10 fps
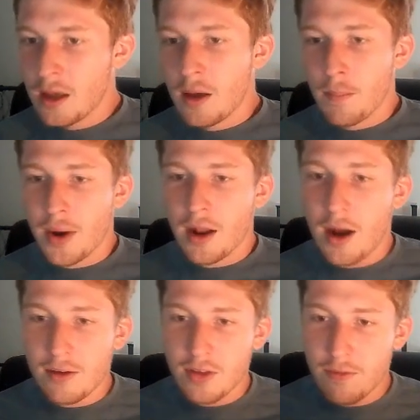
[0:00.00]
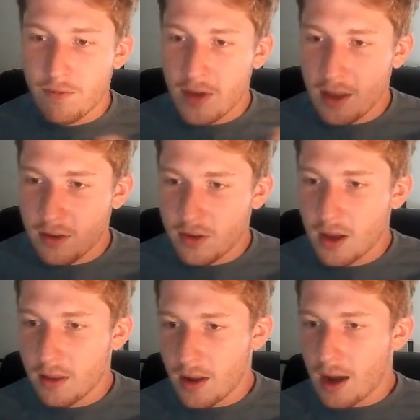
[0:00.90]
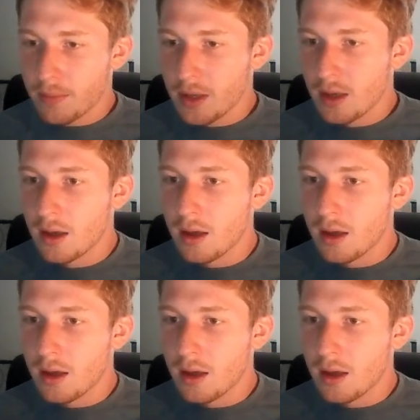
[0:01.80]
But obviously Fizz, Nami.